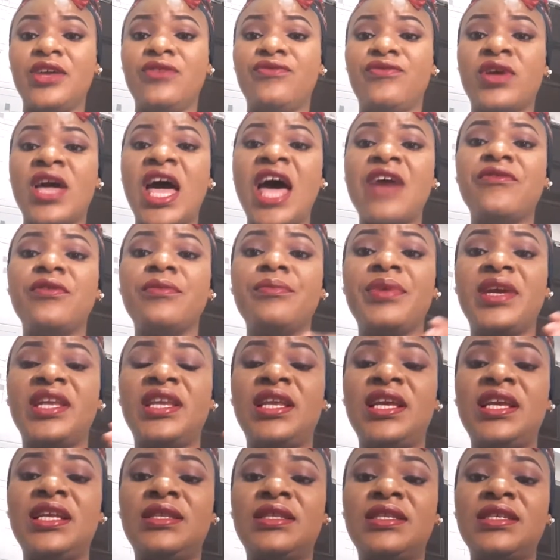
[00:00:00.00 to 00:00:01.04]
if you haven't
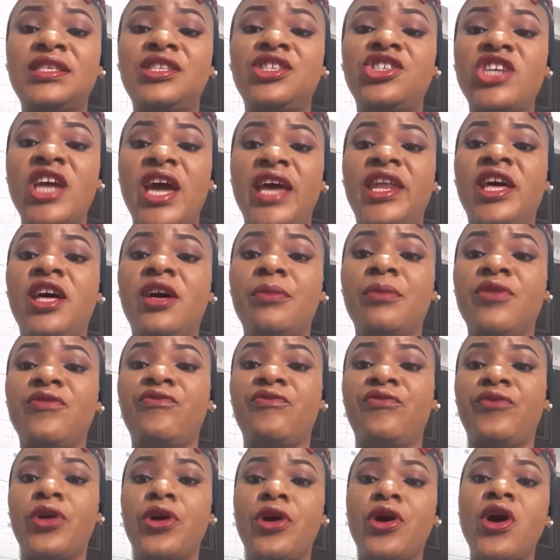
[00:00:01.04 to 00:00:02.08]
been in this channel
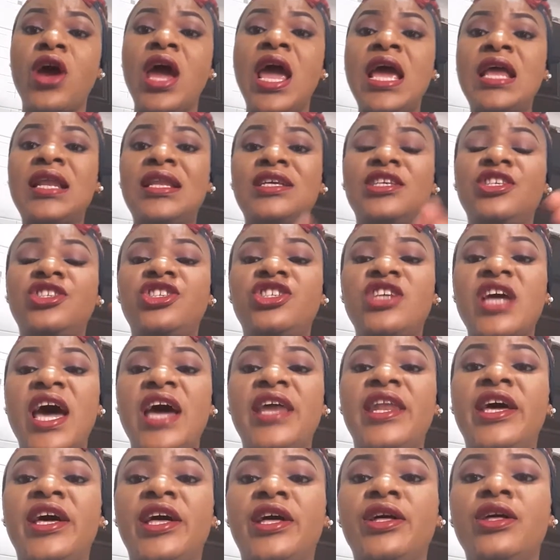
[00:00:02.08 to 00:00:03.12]
before, this
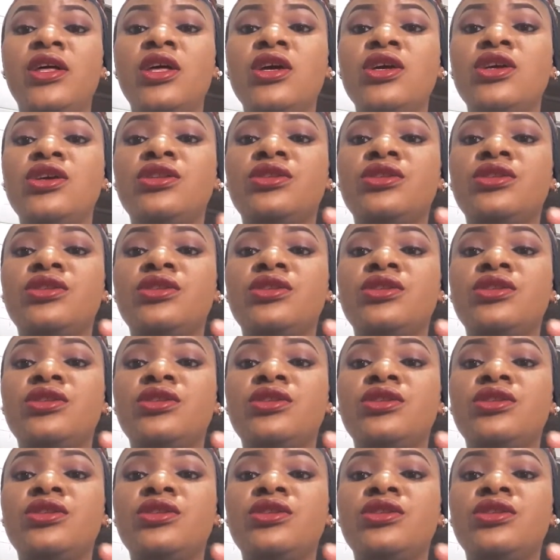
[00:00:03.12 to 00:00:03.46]
channel